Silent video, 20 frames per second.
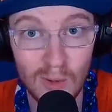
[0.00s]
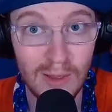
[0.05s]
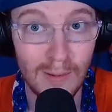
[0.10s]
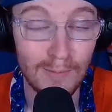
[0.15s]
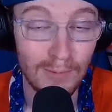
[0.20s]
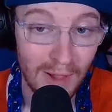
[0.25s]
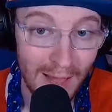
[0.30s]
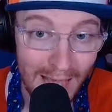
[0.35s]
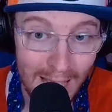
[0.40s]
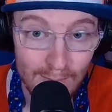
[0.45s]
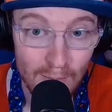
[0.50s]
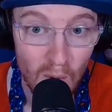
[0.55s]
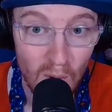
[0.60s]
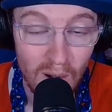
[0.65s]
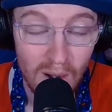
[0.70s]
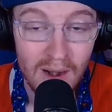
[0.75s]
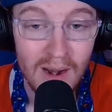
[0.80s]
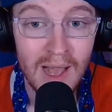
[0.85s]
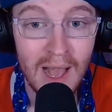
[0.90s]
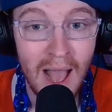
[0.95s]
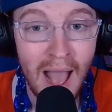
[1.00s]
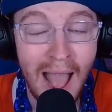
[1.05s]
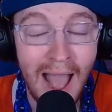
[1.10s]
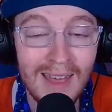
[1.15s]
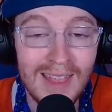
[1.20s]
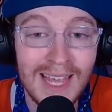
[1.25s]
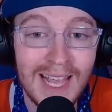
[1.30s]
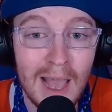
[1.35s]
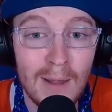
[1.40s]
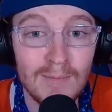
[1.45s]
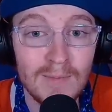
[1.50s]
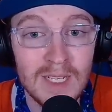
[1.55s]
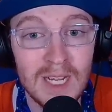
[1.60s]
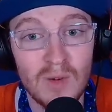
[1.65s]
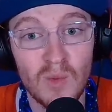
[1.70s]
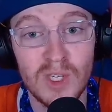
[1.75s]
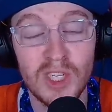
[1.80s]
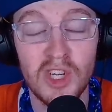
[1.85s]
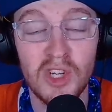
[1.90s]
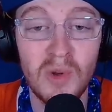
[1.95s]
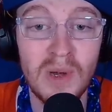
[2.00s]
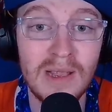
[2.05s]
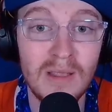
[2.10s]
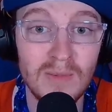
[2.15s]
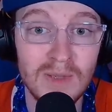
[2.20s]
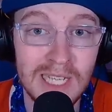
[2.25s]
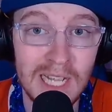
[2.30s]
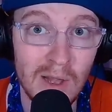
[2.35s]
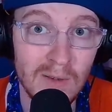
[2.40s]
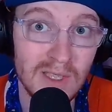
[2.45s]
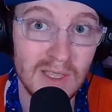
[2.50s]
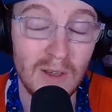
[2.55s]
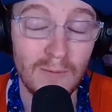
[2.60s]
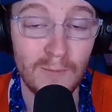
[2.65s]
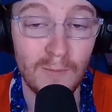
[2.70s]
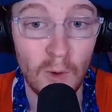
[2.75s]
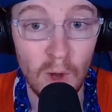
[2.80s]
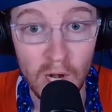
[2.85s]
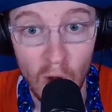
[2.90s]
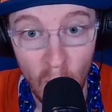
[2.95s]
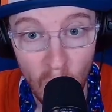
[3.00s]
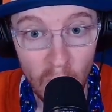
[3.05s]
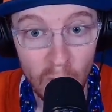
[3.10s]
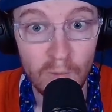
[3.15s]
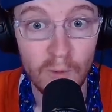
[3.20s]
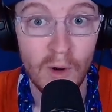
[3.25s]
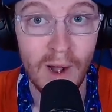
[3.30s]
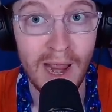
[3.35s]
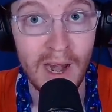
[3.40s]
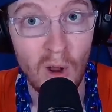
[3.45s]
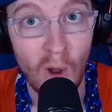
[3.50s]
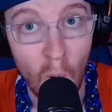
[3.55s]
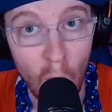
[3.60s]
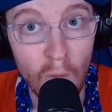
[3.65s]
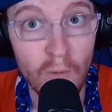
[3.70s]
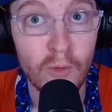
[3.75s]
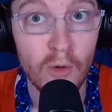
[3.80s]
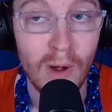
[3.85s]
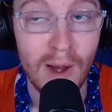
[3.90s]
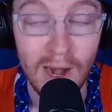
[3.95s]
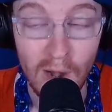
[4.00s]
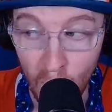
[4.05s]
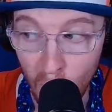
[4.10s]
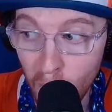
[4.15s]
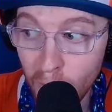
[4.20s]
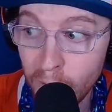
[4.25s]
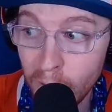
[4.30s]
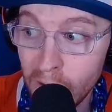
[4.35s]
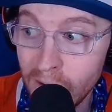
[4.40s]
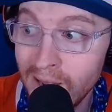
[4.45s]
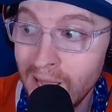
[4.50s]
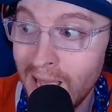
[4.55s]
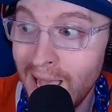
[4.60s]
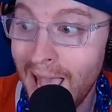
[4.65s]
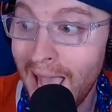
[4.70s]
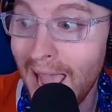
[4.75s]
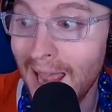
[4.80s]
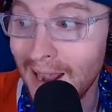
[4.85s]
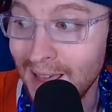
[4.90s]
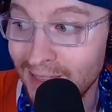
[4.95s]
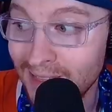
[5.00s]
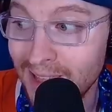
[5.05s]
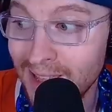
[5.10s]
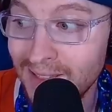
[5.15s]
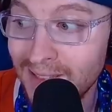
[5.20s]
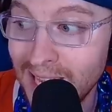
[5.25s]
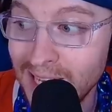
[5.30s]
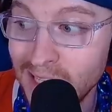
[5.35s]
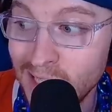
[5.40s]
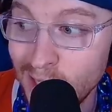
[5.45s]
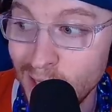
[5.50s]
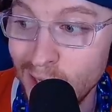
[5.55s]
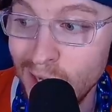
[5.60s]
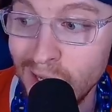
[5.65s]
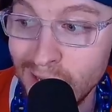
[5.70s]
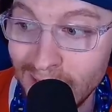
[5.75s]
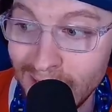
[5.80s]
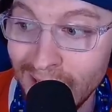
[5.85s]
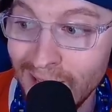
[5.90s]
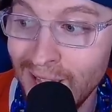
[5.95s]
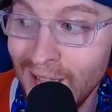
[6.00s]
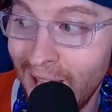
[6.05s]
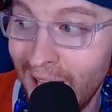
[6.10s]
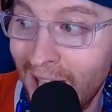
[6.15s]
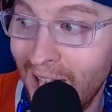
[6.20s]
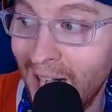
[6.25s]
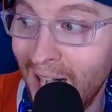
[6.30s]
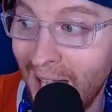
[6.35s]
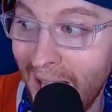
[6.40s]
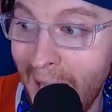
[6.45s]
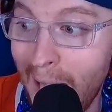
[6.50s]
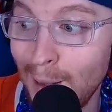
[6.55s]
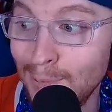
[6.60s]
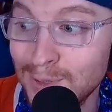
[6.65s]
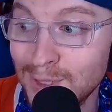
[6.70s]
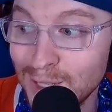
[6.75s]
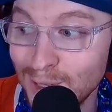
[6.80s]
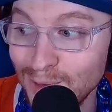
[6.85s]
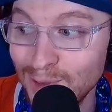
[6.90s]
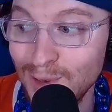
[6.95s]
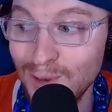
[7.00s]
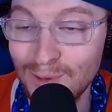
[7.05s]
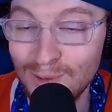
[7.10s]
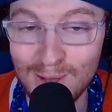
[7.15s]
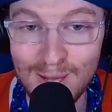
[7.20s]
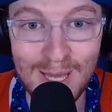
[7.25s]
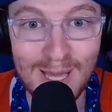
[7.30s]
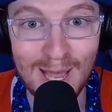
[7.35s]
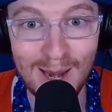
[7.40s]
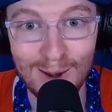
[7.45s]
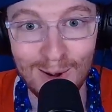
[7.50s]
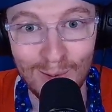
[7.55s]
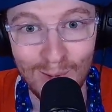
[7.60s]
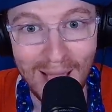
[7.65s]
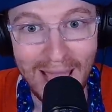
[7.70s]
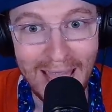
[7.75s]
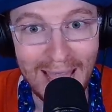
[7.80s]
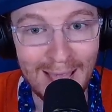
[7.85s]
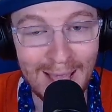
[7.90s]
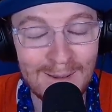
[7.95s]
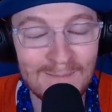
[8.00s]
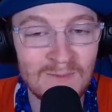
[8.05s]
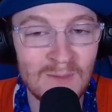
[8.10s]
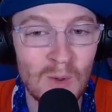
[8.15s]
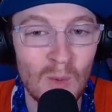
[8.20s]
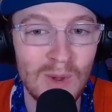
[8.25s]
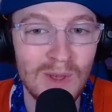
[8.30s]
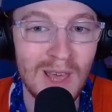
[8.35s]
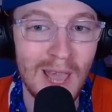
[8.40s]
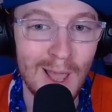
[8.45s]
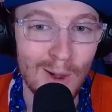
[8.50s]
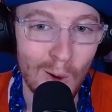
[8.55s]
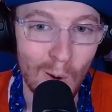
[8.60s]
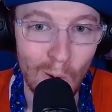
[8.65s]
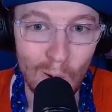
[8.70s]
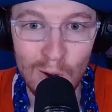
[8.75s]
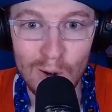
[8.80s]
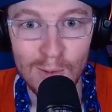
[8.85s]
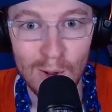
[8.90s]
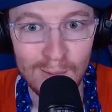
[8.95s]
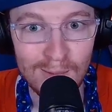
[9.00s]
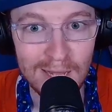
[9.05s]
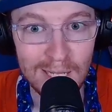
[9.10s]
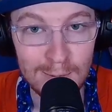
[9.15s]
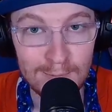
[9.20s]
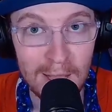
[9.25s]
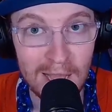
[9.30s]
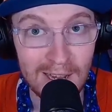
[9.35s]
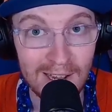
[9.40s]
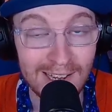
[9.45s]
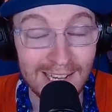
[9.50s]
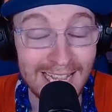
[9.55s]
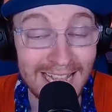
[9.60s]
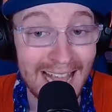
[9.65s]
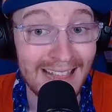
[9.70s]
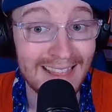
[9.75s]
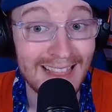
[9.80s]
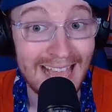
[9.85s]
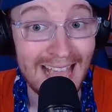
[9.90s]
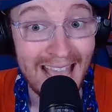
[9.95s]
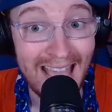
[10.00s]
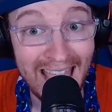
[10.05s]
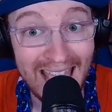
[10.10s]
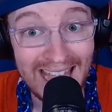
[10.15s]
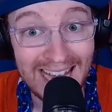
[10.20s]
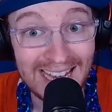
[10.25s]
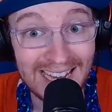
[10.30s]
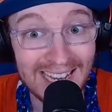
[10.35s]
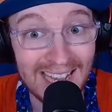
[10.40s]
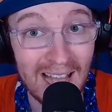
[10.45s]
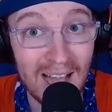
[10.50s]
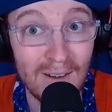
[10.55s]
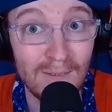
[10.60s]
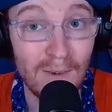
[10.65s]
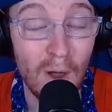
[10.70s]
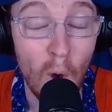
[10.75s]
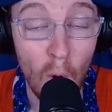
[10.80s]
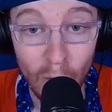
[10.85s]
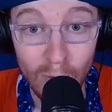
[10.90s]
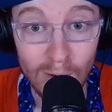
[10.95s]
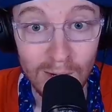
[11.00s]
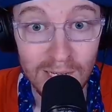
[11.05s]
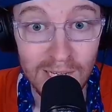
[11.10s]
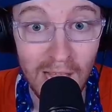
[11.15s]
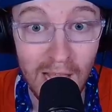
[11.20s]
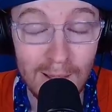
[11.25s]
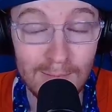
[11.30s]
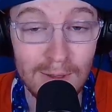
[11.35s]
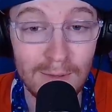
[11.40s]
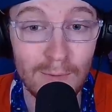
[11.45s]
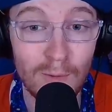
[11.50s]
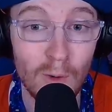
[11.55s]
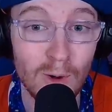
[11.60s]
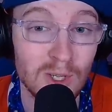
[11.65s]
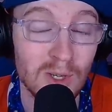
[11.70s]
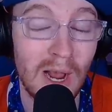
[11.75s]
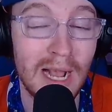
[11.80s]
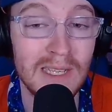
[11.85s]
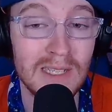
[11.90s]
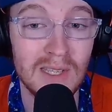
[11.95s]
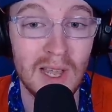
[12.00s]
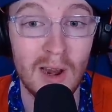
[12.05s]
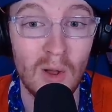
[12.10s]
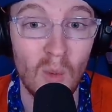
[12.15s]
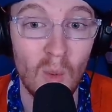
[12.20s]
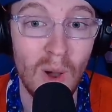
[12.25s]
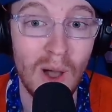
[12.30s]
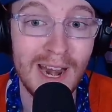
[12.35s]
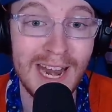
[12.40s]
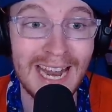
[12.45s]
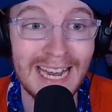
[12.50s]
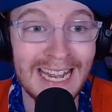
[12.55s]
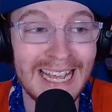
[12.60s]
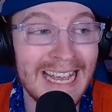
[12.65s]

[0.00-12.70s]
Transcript: the play more. I think Edmonton was shooting themselves in the foot over and over and over. And I think they did absolutely get away with a horrible missed penalty at the end of overtime before Draisaitl won it.